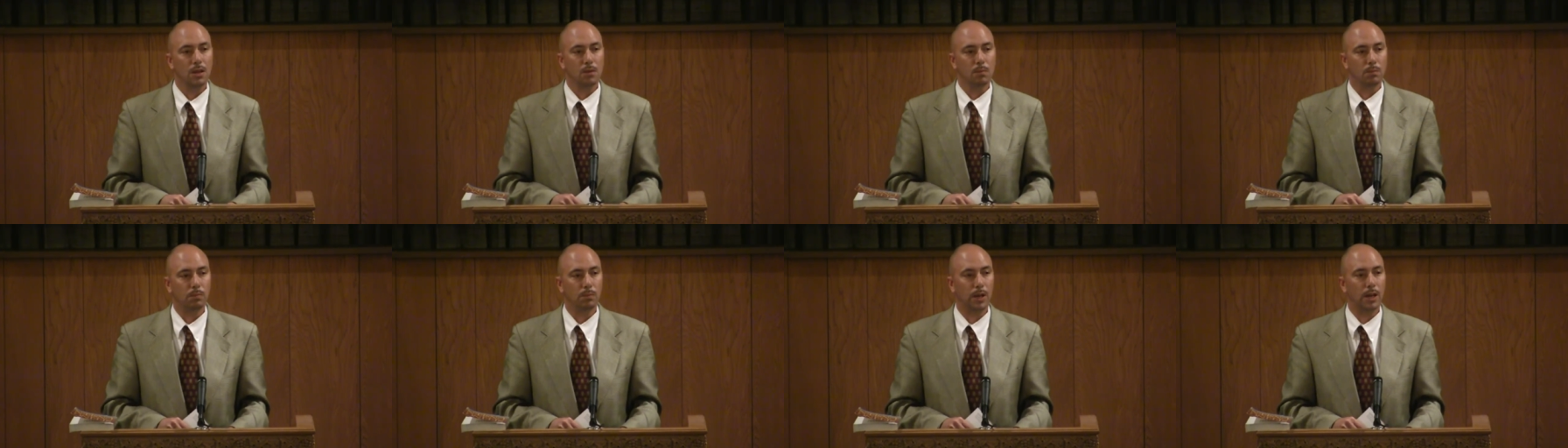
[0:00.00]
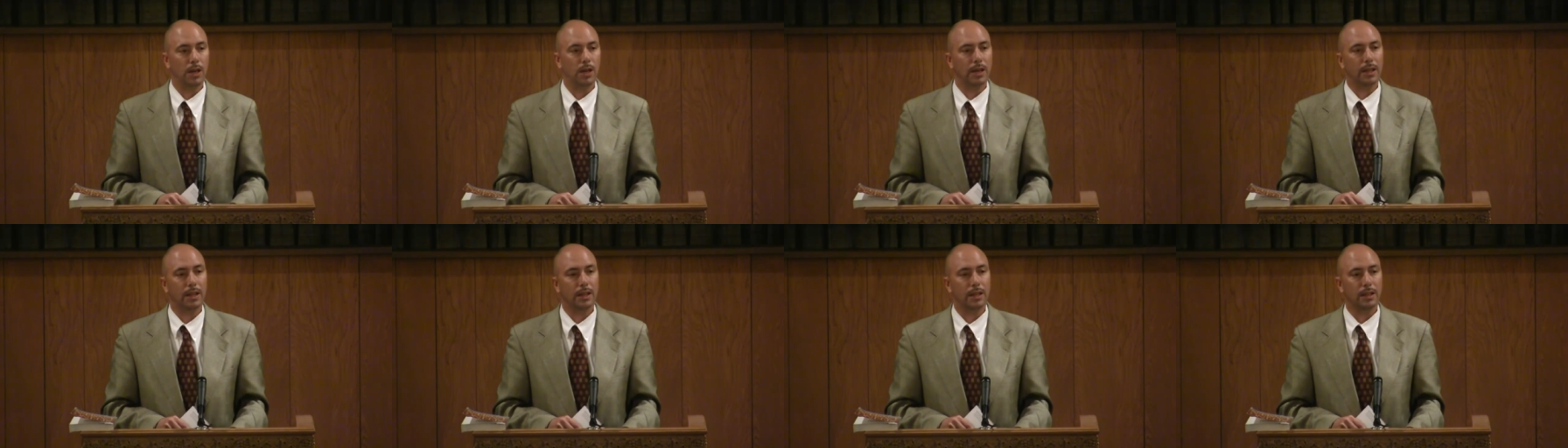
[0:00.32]

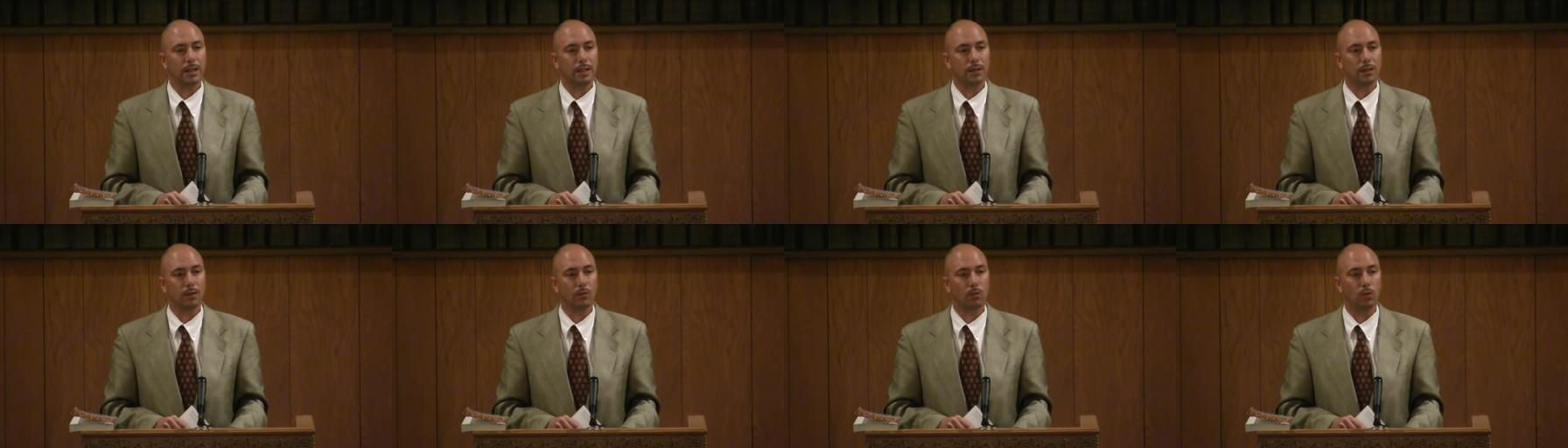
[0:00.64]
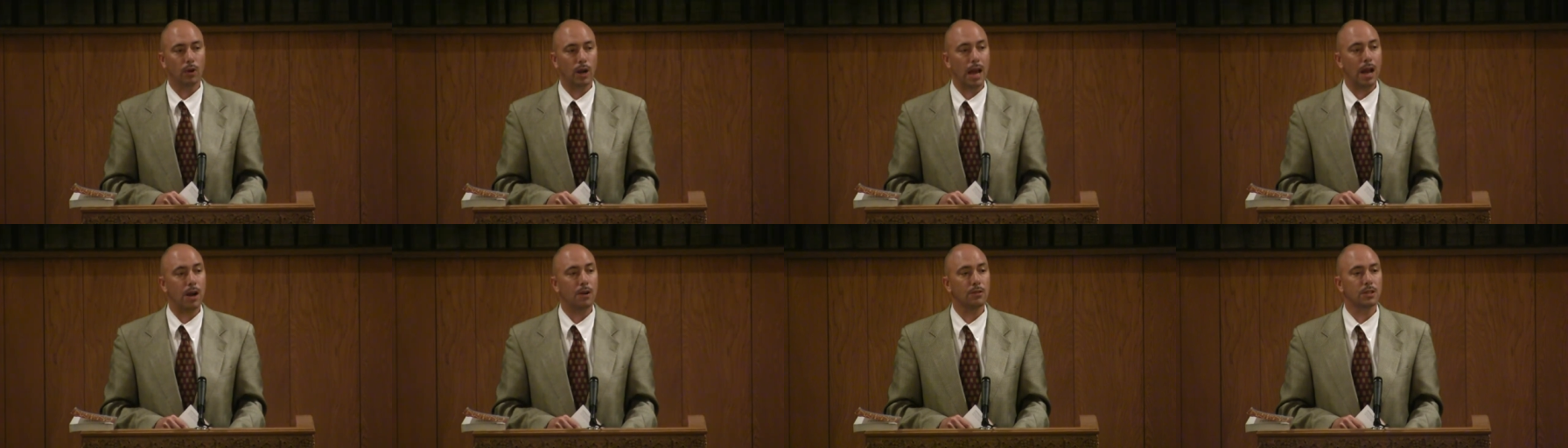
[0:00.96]
But when
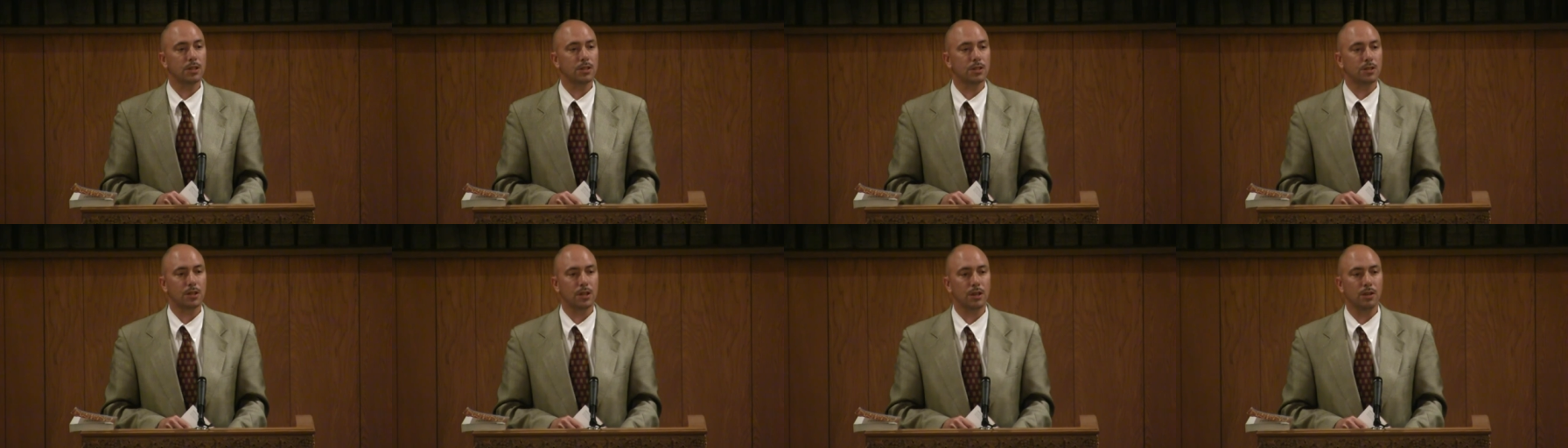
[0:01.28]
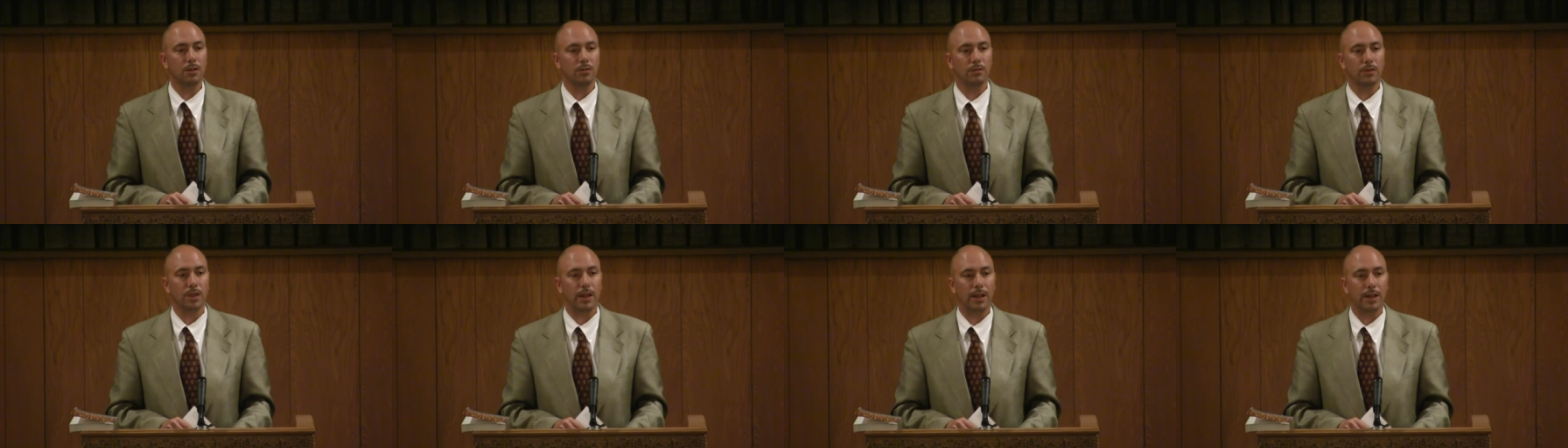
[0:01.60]
I was in
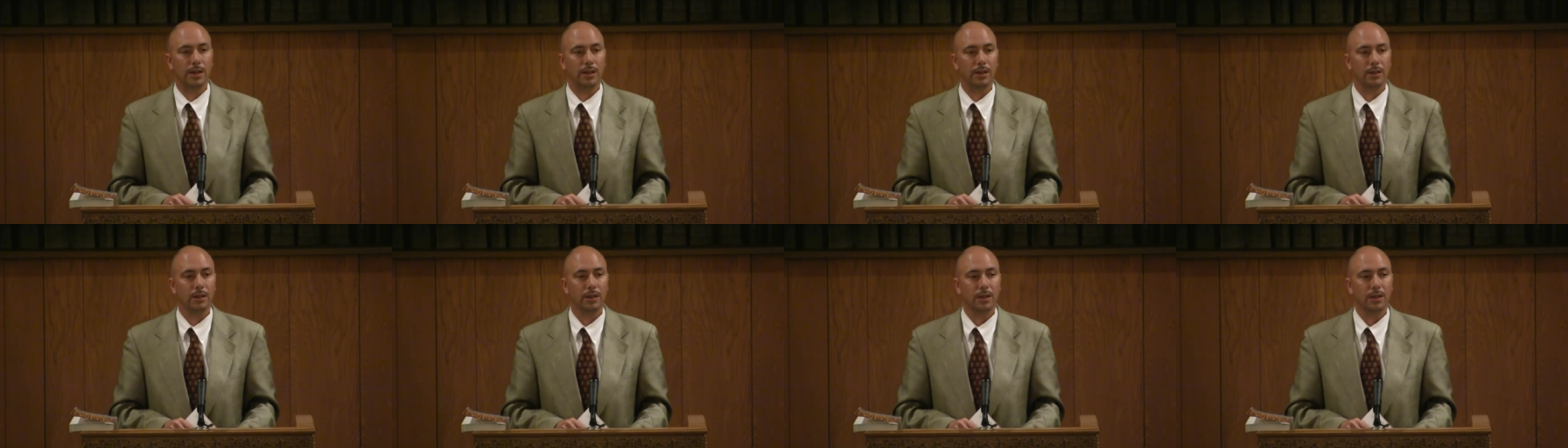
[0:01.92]
school there,